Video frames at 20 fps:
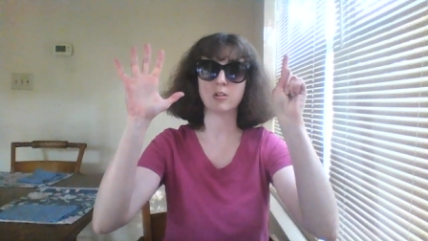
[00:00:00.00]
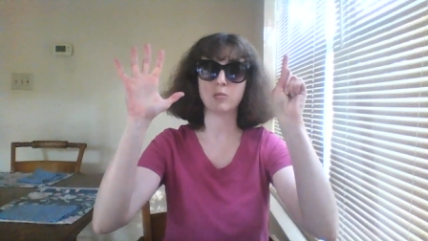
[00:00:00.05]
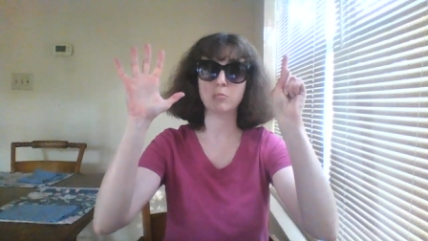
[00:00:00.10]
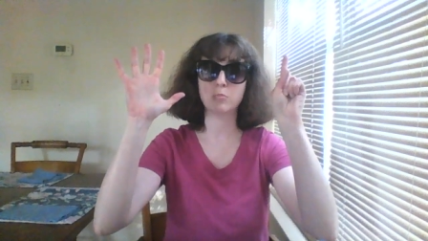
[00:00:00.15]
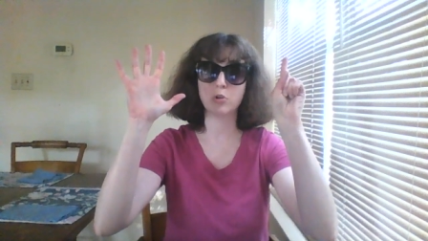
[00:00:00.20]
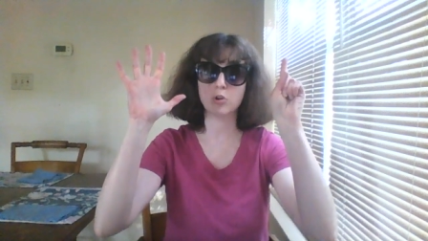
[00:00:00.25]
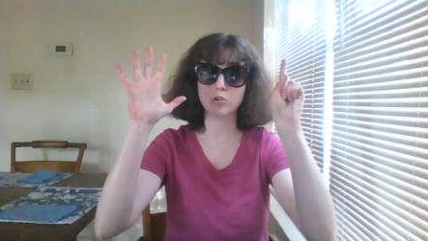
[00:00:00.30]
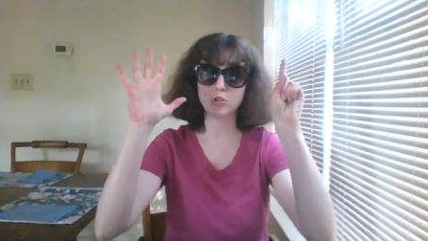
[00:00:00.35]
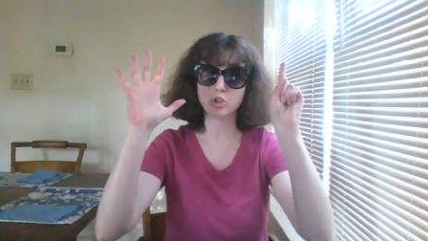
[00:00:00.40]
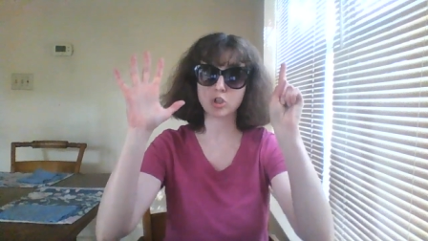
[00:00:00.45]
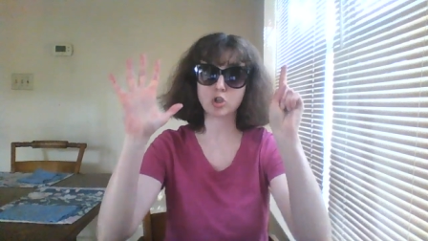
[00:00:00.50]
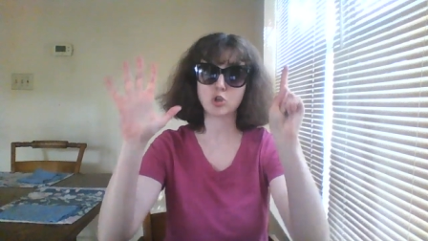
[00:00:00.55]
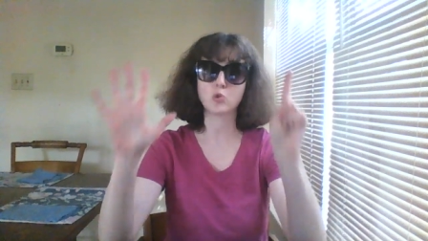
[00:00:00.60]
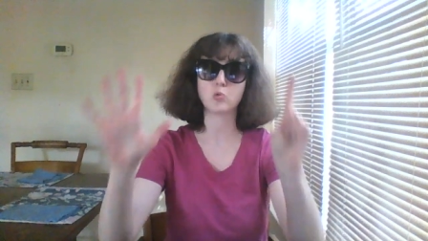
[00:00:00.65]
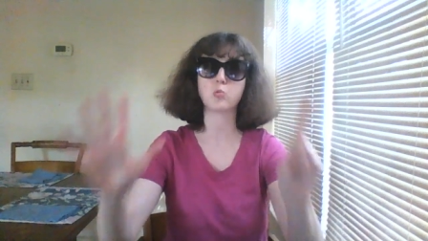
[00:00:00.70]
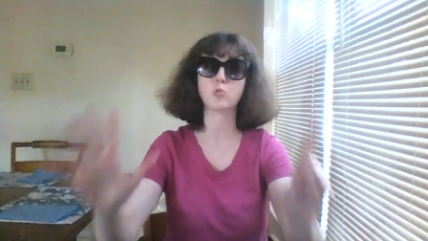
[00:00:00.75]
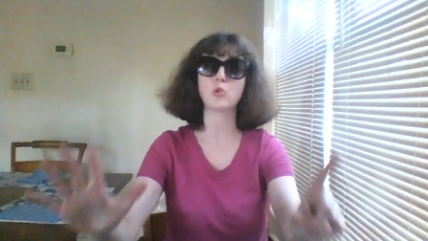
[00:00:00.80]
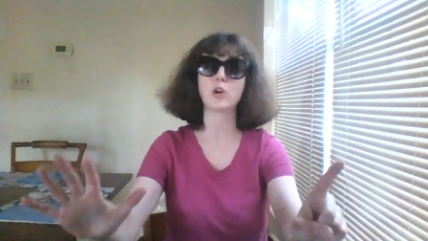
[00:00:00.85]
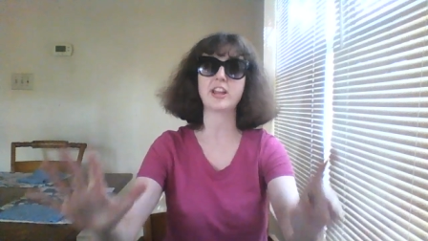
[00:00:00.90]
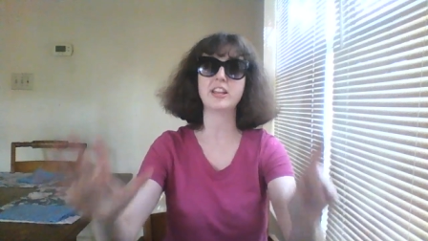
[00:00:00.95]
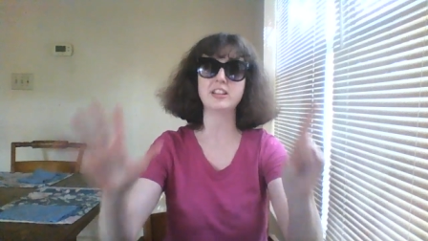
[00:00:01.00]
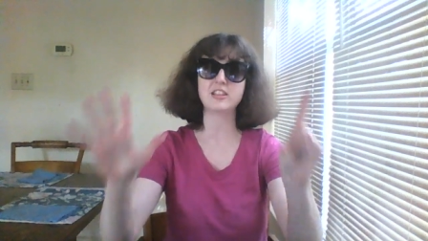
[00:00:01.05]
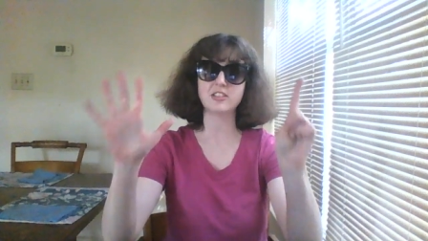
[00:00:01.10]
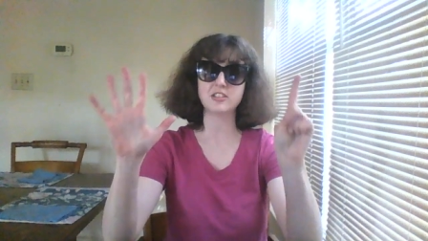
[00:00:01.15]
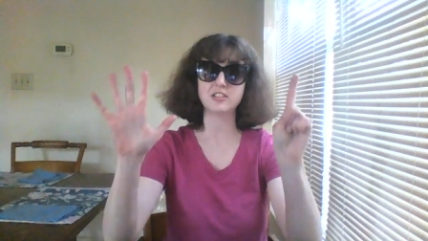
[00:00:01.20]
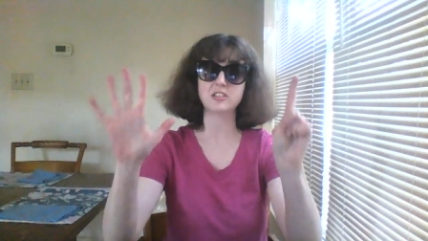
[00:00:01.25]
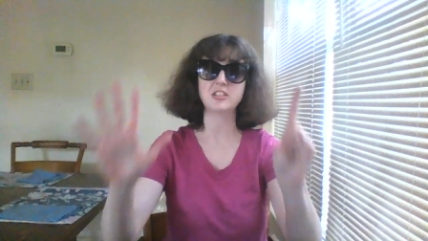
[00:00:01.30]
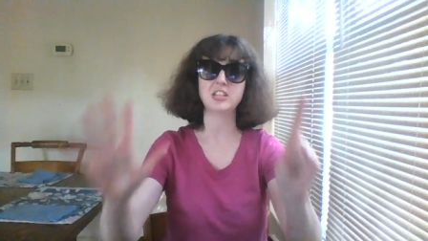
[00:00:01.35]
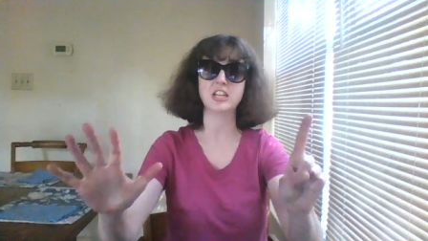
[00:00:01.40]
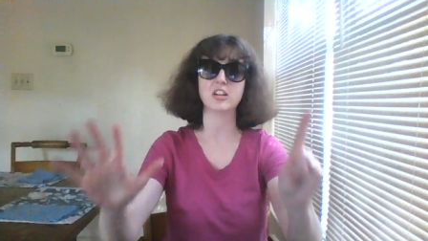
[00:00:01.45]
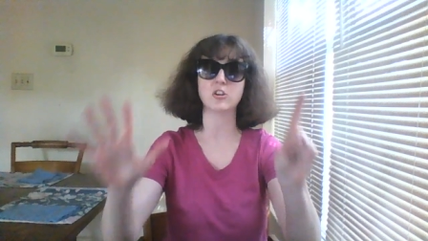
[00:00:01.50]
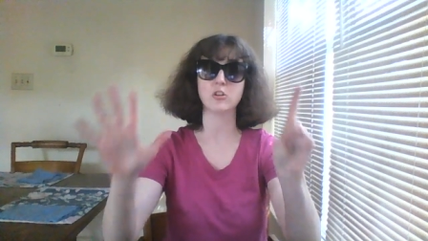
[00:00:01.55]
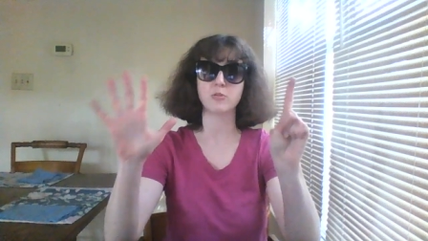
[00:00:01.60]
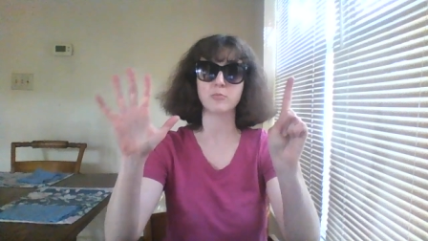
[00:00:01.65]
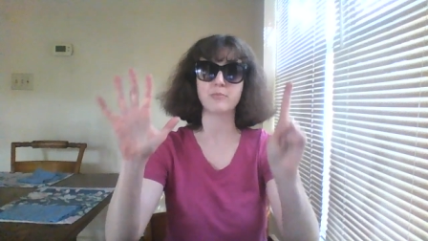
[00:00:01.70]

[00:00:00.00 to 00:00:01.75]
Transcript: most greatest near